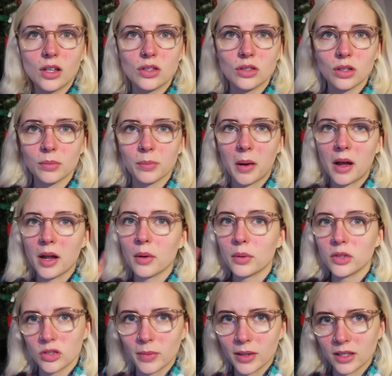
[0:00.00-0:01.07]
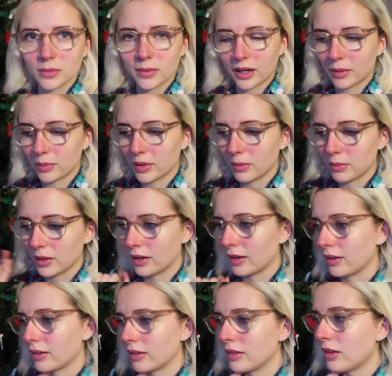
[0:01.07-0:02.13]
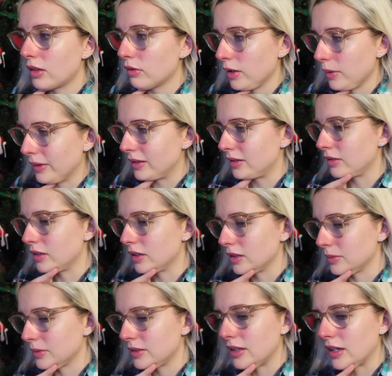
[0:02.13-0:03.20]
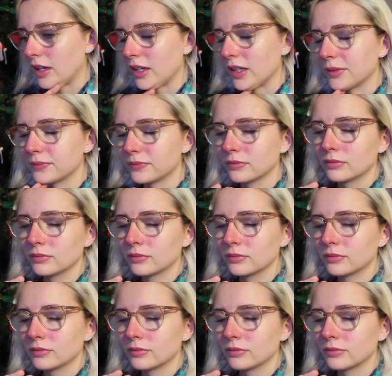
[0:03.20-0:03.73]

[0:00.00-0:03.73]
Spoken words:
zoom by, which makes me happy because 3 weeks till Christmas Day.